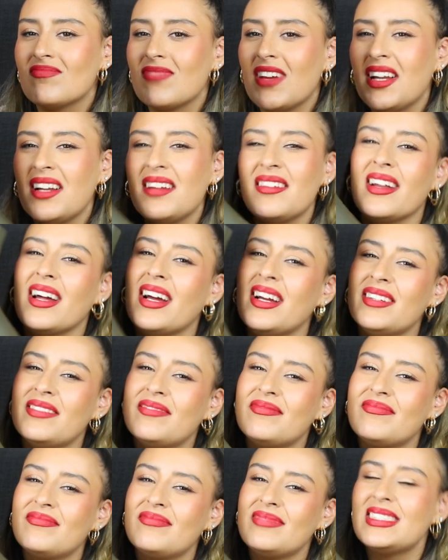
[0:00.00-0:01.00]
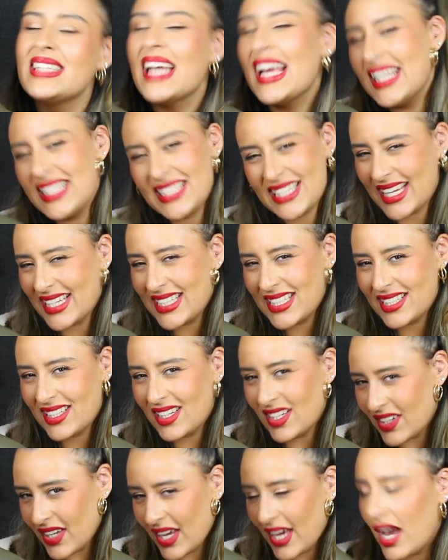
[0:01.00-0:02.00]
I don't know, dated
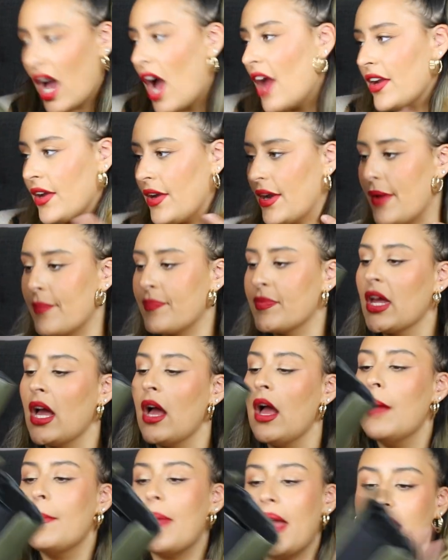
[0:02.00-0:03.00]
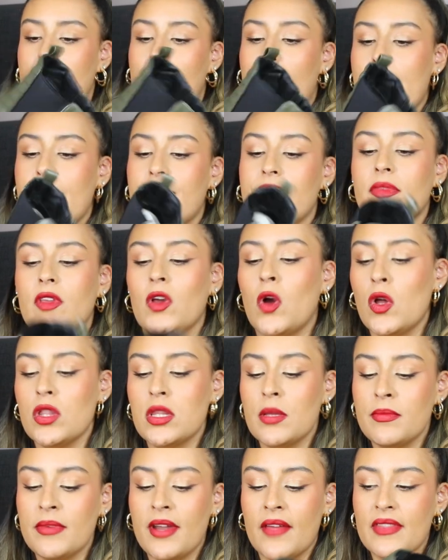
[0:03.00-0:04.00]
looking? I don't know. But anyway, got
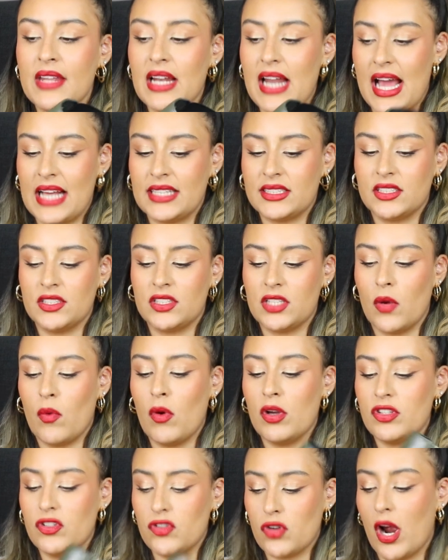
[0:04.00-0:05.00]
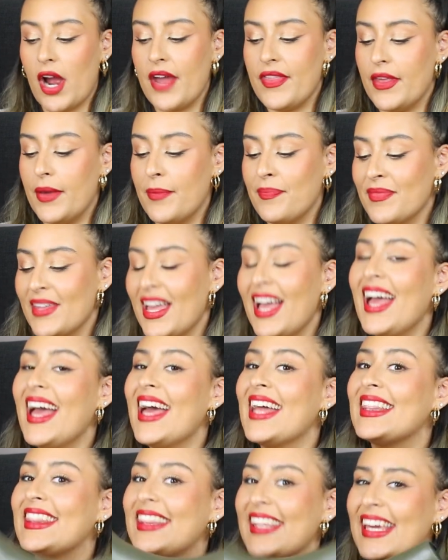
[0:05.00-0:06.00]
them nonetheless, so I wanted to try them.
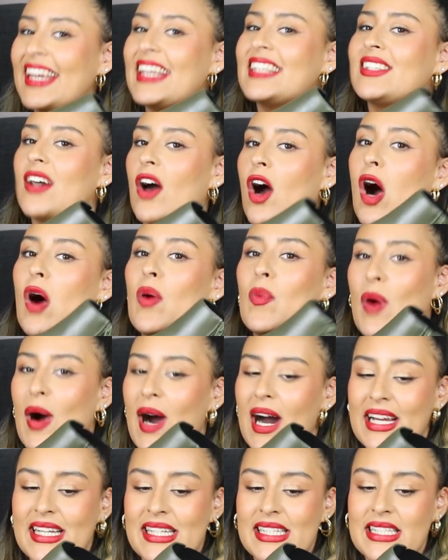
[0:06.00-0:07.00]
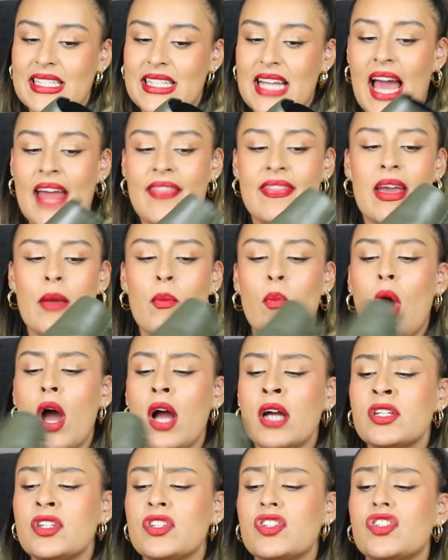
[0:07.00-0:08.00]
These are wide, and they
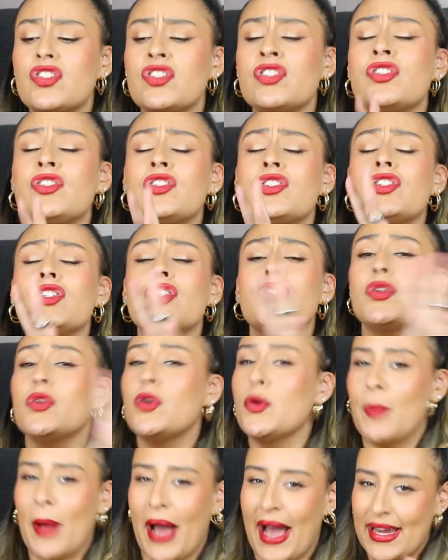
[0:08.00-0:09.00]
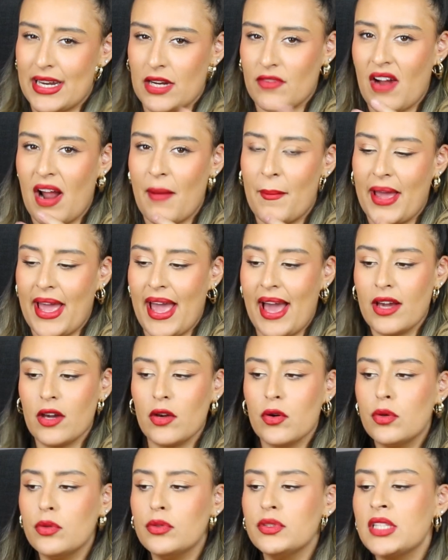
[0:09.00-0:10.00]
weren't too bad around my
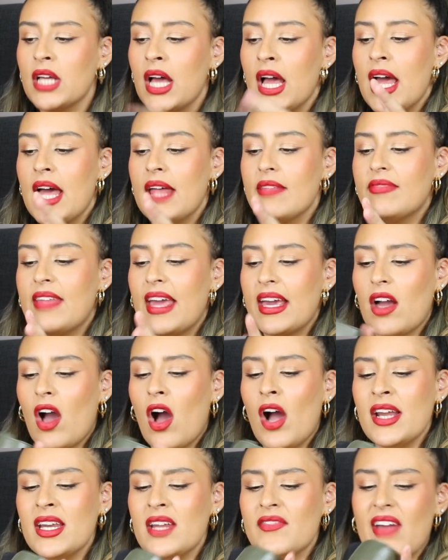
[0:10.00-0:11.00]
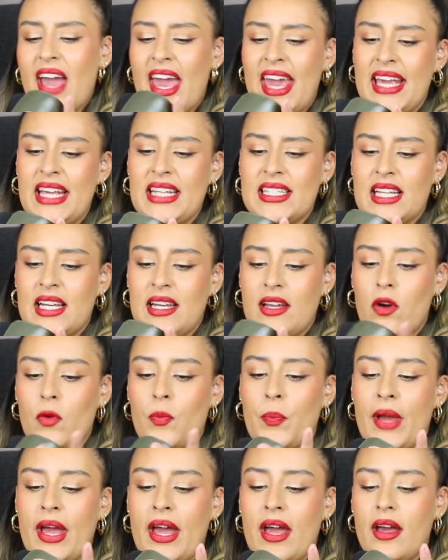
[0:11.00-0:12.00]
ankles. They kind of ached a little
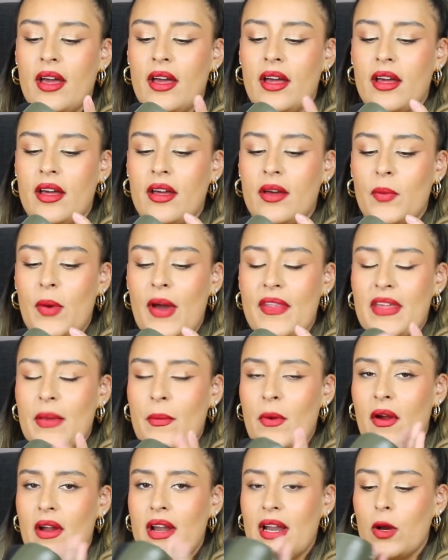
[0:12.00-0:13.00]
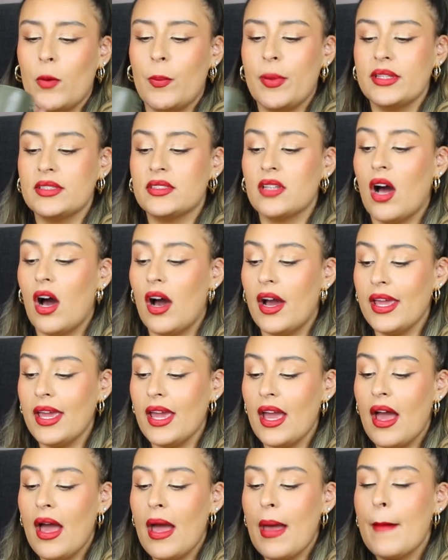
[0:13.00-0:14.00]
bit where they were a little bit
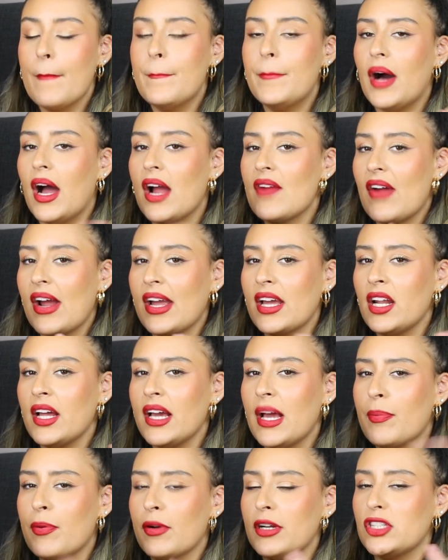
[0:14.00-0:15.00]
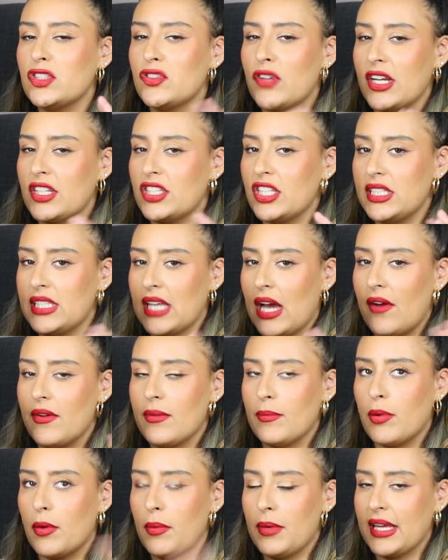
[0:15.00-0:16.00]
tight, but I reckon I could probably stretch these out
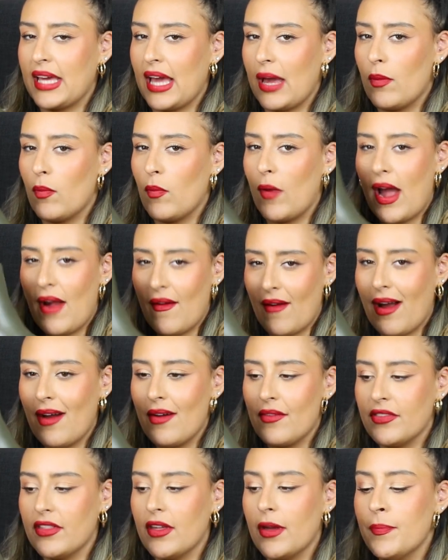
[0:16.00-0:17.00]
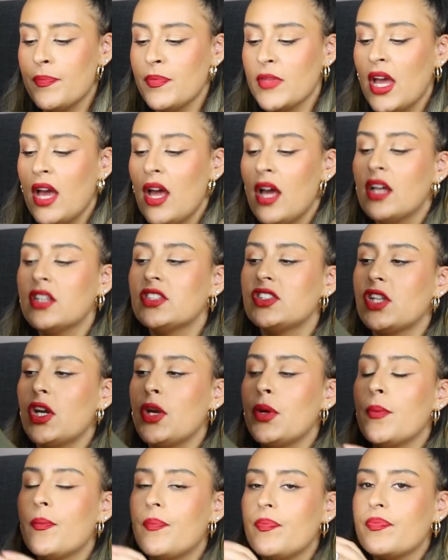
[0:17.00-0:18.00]
and probably get wear out of them.
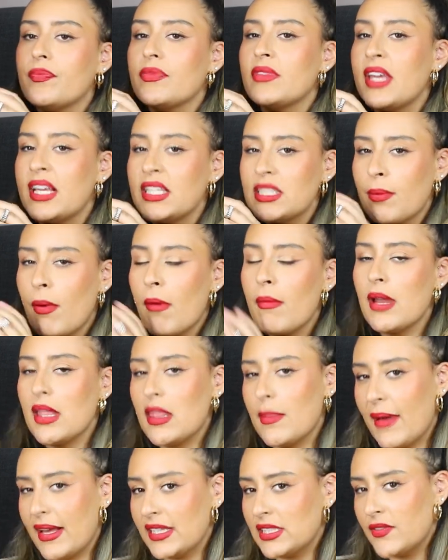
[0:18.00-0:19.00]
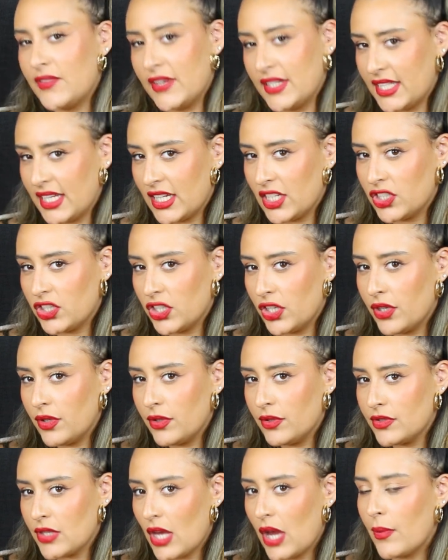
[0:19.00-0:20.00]
So these are probably the best fitting
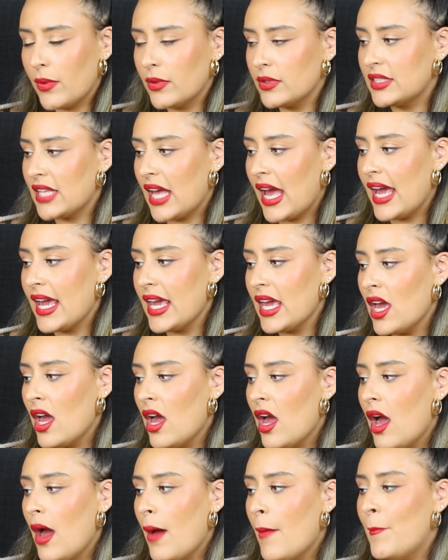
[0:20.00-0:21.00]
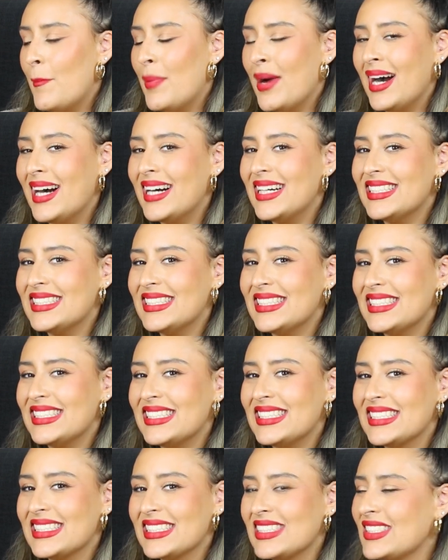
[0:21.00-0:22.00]
shoes, I will say, but
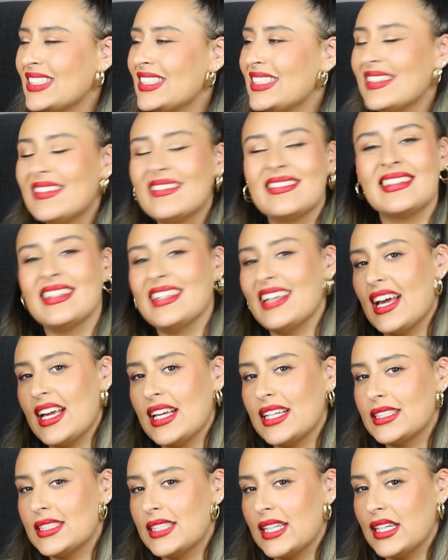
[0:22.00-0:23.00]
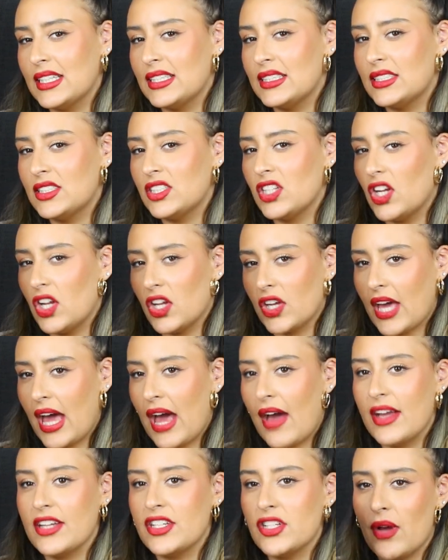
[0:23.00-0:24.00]
not the nicest to look
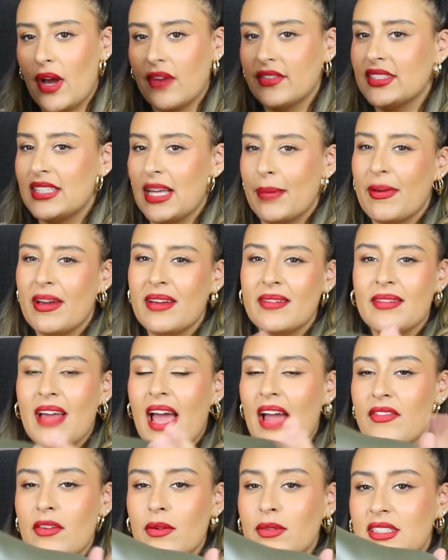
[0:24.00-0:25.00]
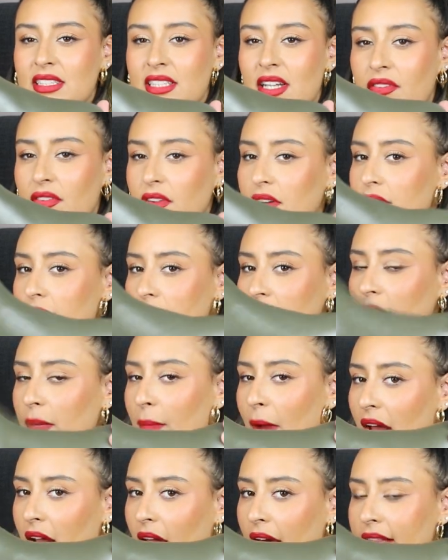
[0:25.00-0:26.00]
at, I do have to say, but everyone's different. You
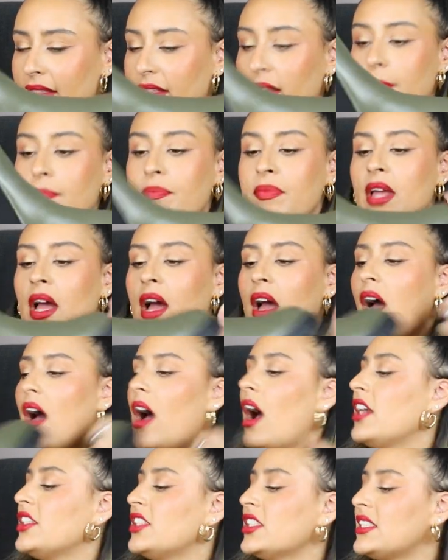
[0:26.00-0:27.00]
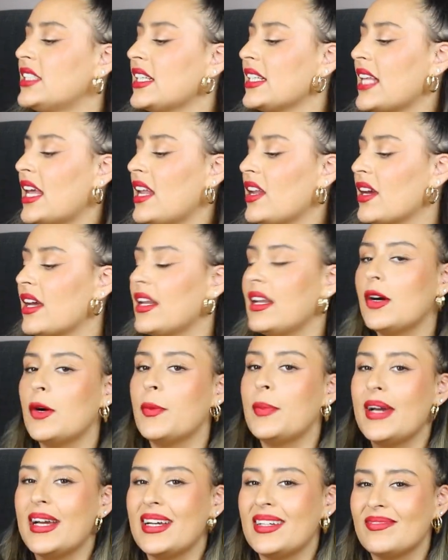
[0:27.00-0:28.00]
might like them. I just think they look a
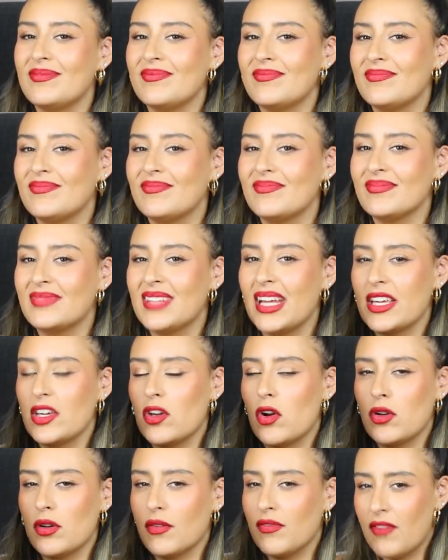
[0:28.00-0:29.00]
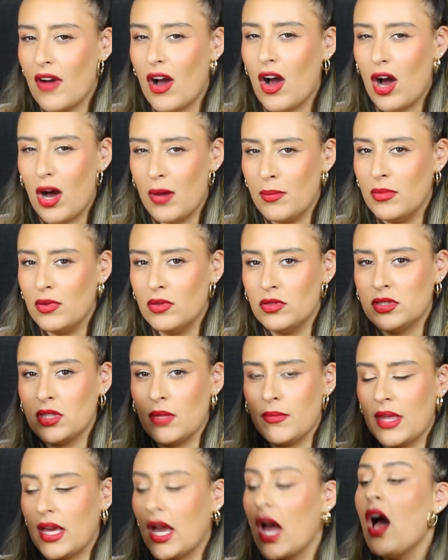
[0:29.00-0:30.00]
little bit like you're on a farm or
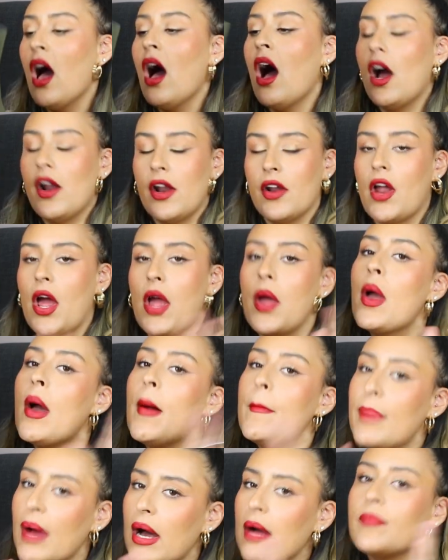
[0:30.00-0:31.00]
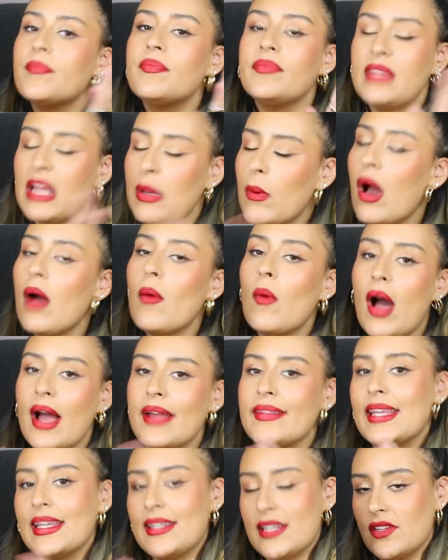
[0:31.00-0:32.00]
something. I don't know. But they were
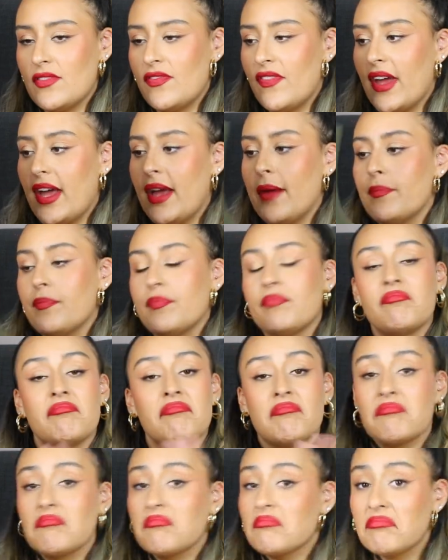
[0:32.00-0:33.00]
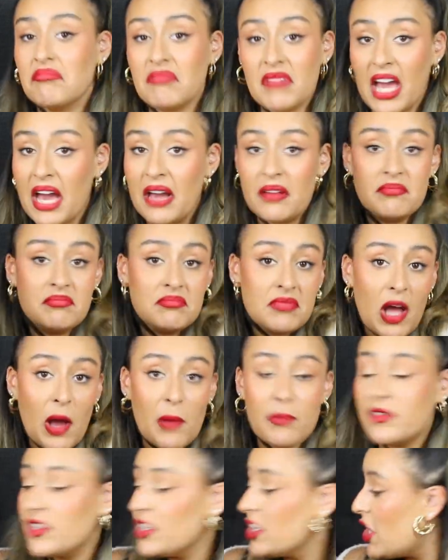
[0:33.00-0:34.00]
wide, they did fit. Yeah,
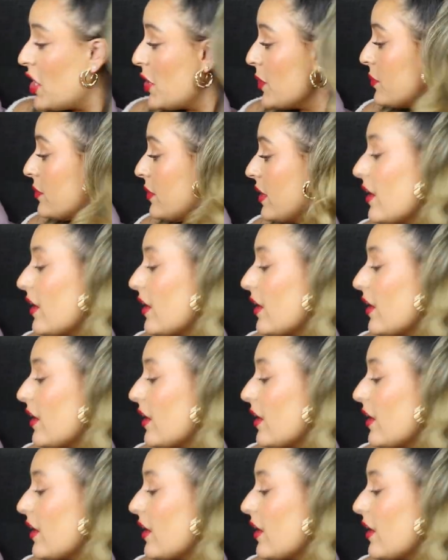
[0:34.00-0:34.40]
up to you.